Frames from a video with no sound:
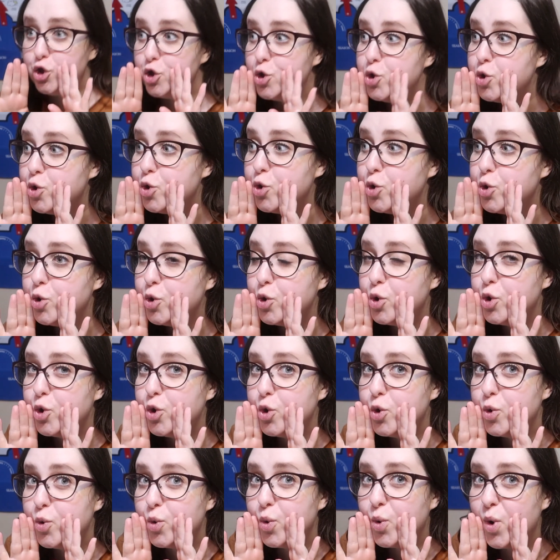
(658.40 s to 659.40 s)
choo.
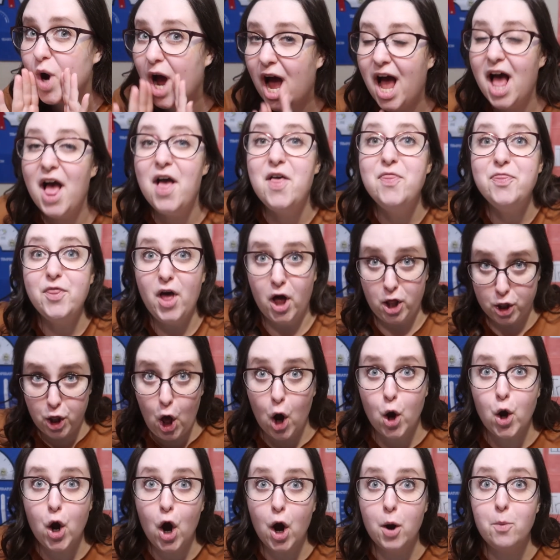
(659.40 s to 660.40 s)
The
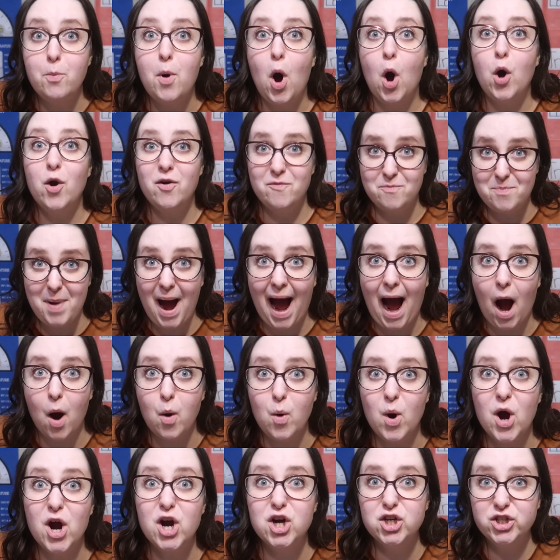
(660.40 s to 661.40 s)
locomotive
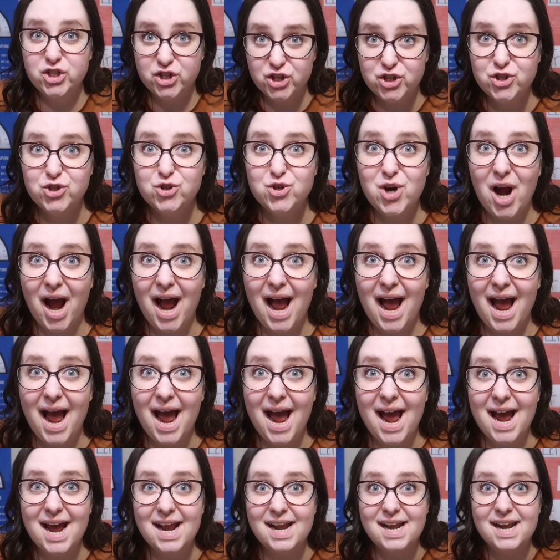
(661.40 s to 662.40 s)
powers the
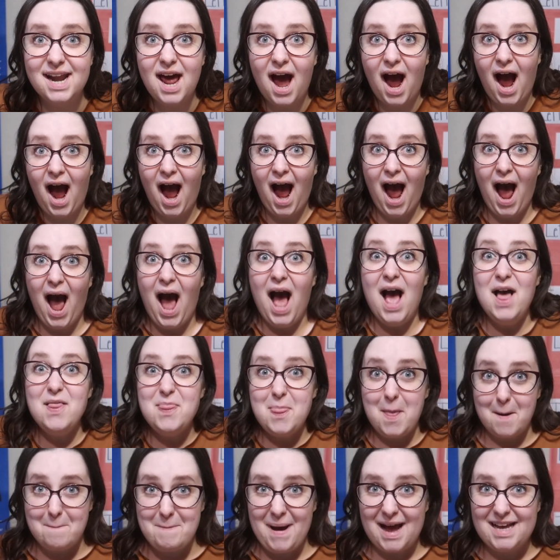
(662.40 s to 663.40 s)
train.
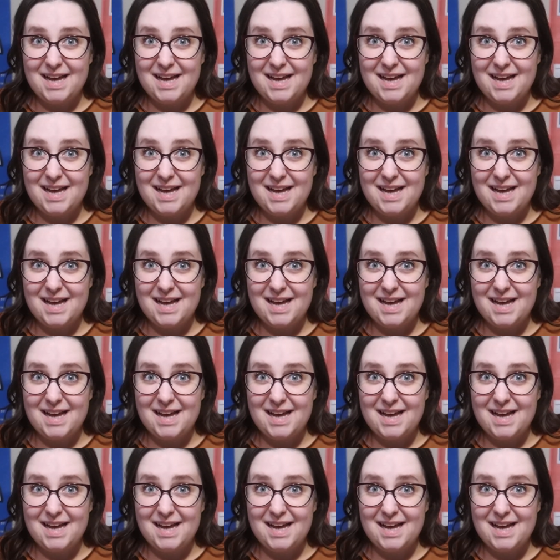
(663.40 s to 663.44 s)
The